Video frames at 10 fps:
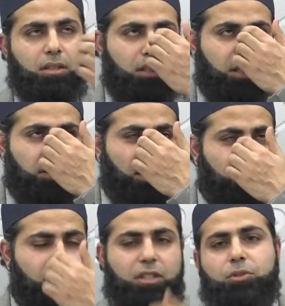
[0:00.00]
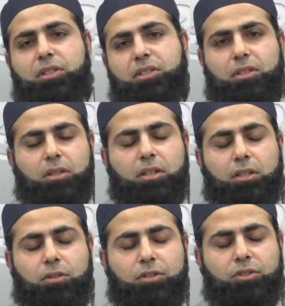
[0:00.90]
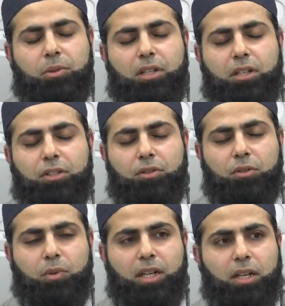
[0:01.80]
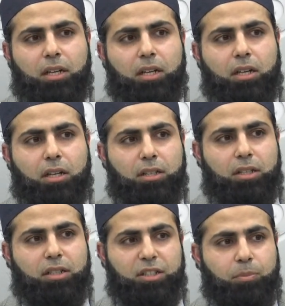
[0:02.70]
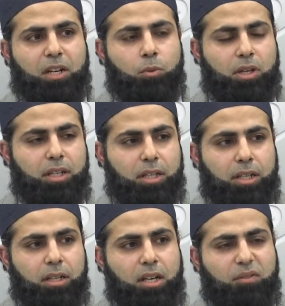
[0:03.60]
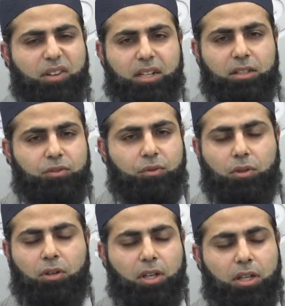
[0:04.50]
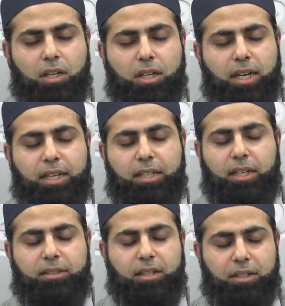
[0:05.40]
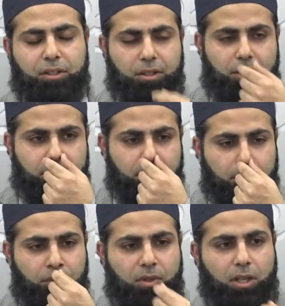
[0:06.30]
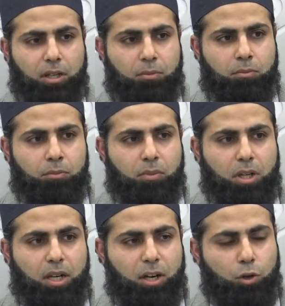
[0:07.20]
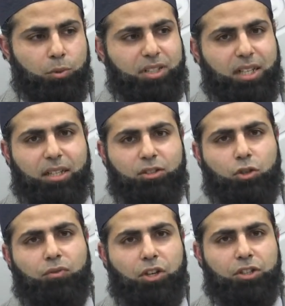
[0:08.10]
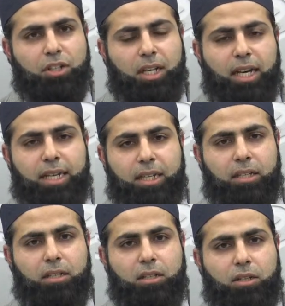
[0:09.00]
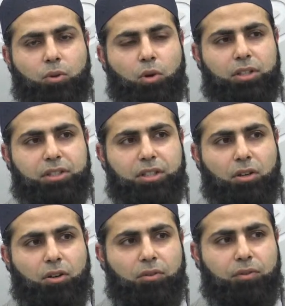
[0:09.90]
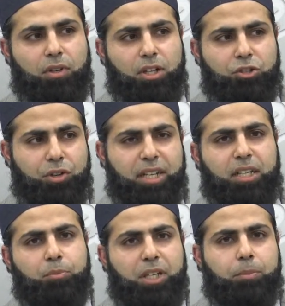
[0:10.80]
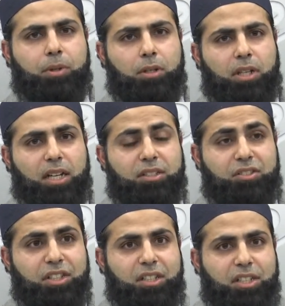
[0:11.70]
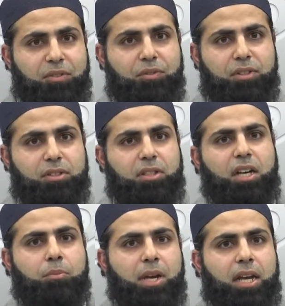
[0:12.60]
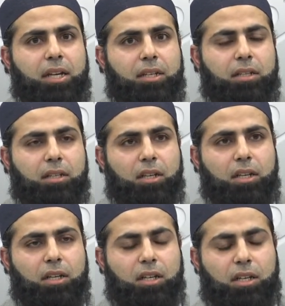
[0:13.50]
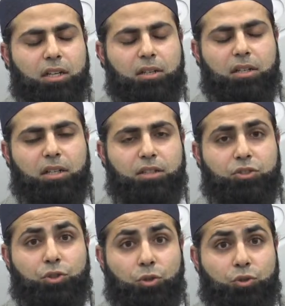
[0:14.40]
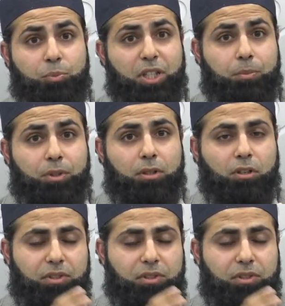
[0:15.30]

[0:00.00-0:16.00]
I kind of alluded to it earlier on, where despite working in finance for 8, 9, 10 years, I always had that sort of underlying quality of training people and seeing a difference that I made, and to those people.